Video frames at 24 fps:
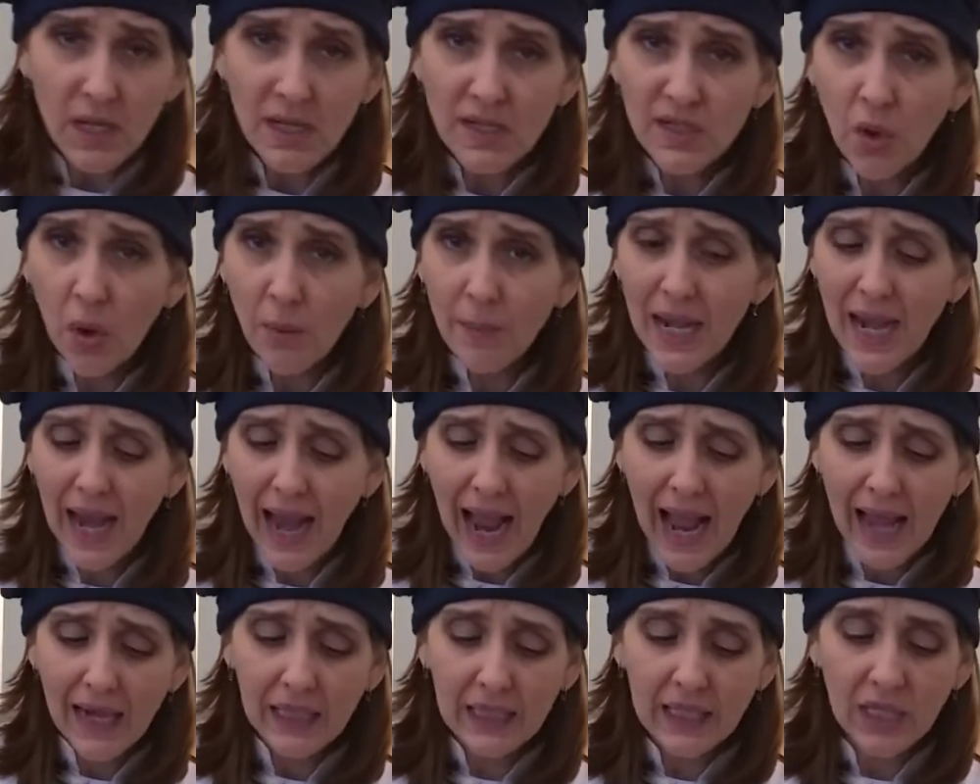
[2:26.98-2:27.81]
So I'm going to
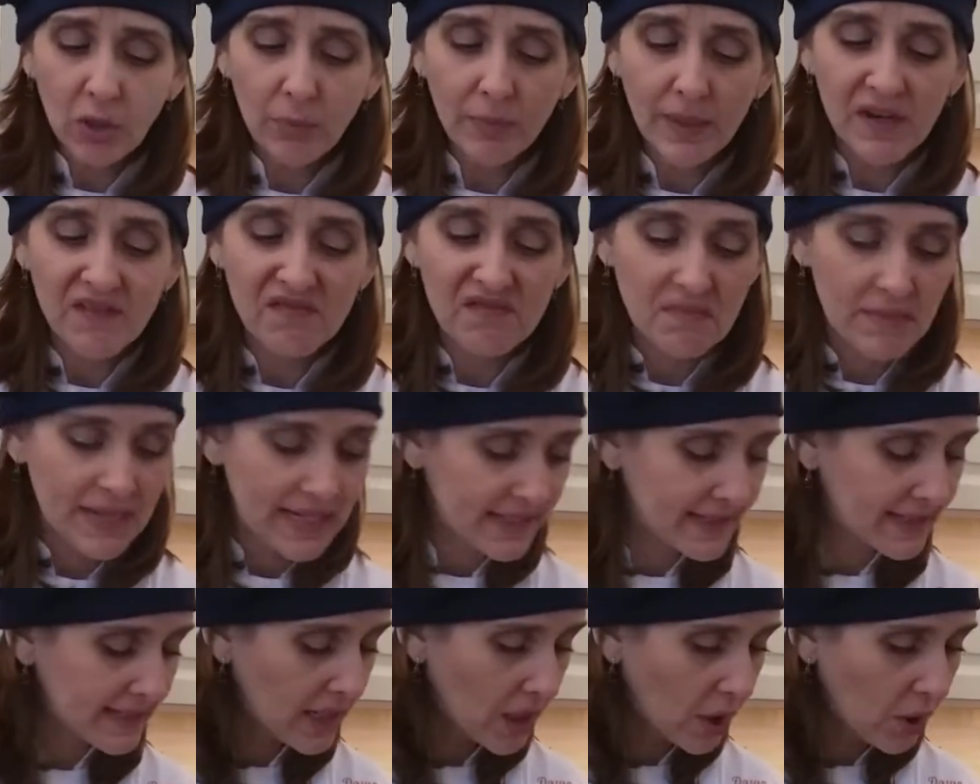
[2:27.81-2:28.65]
add a little bit of
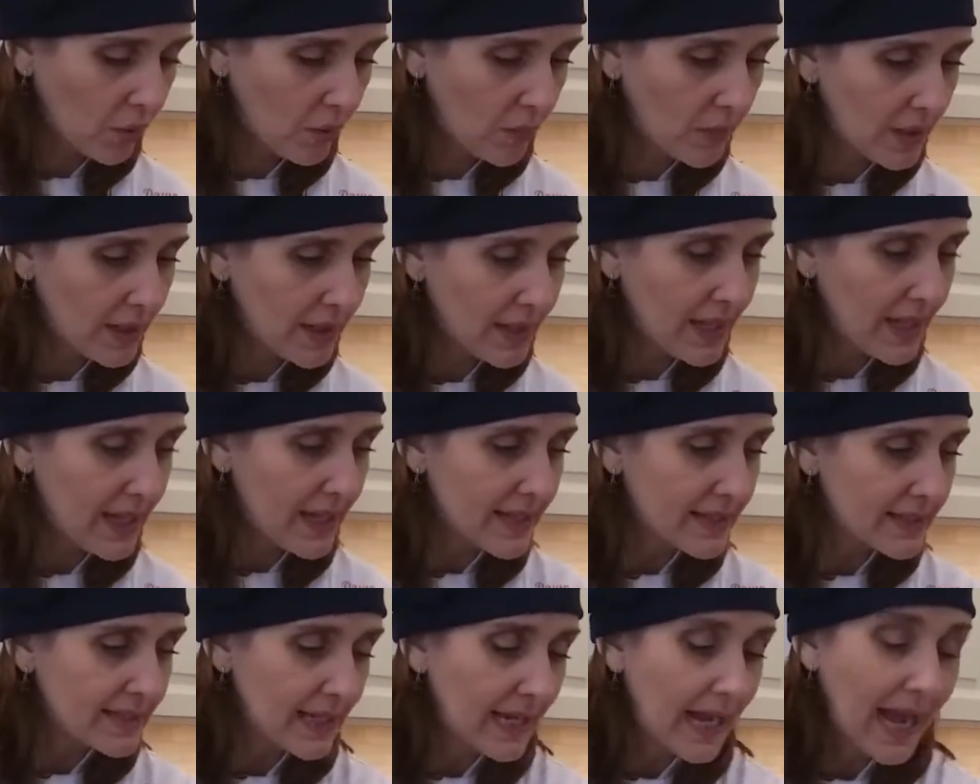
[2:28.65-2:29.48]
miso.
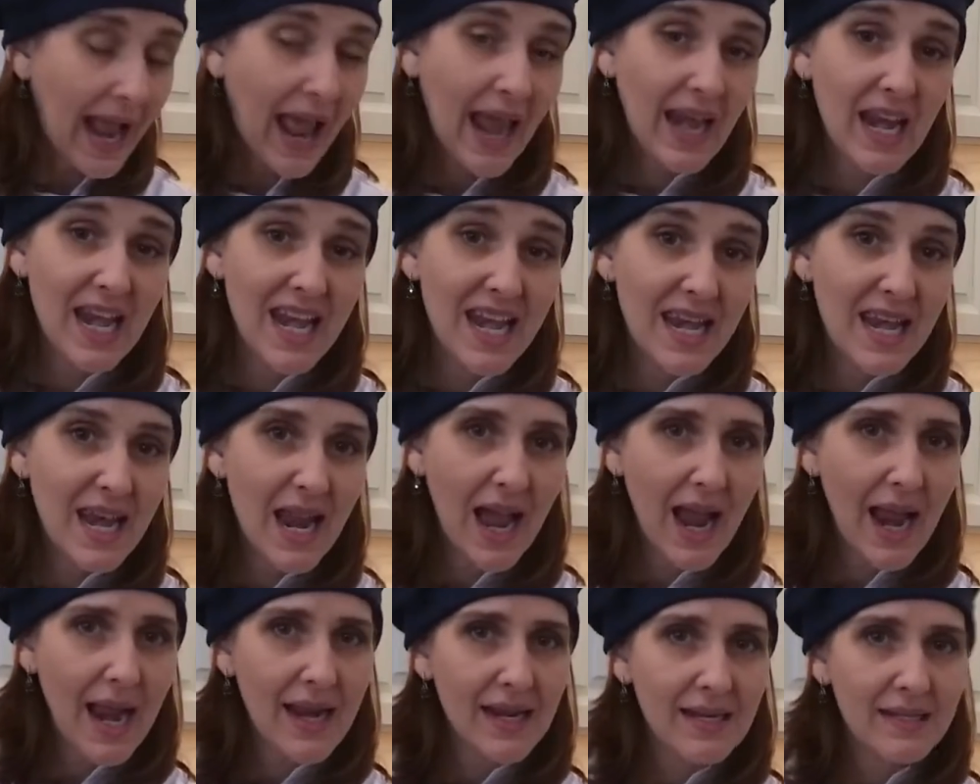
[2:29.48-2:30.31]
It's going to add a
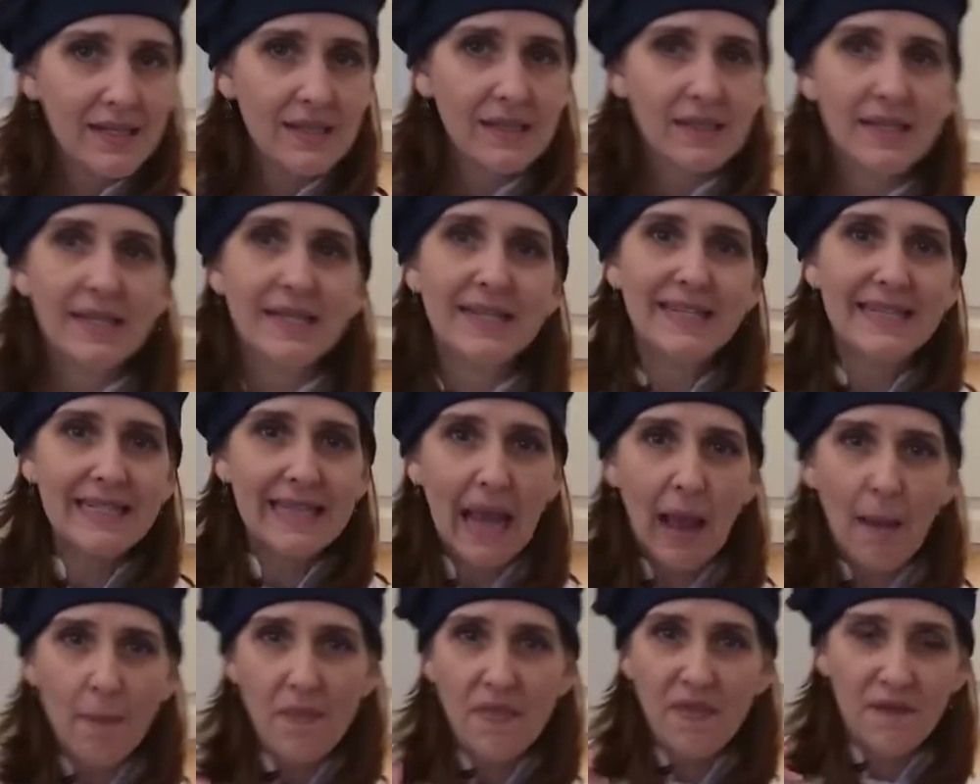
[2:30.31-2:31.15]
nice
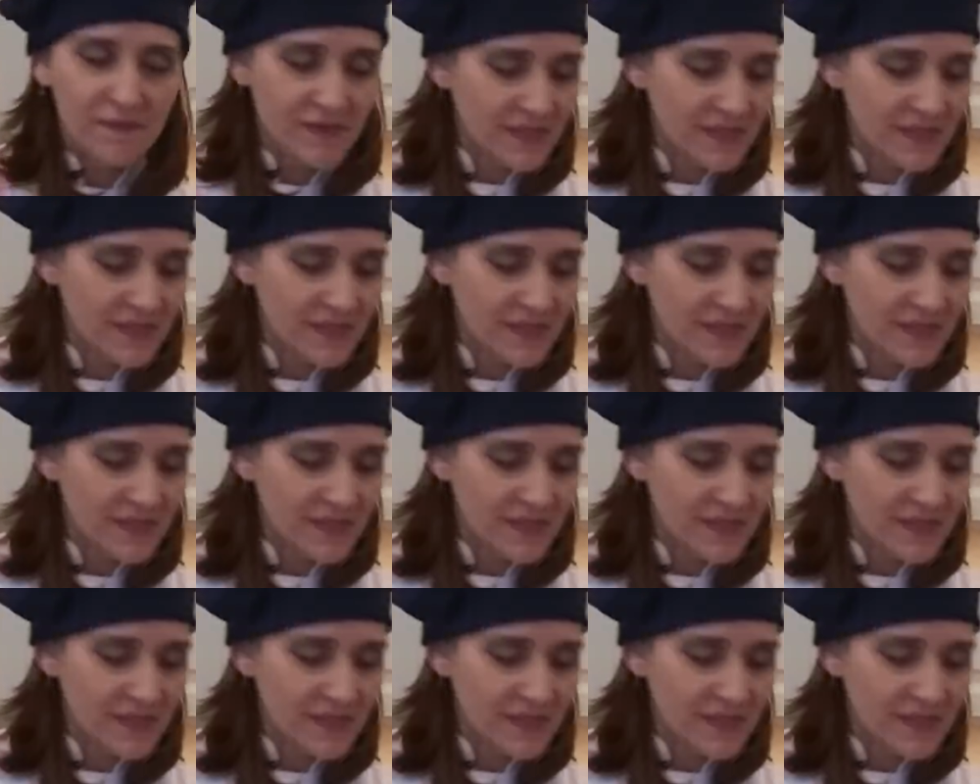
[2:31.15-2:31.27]
depth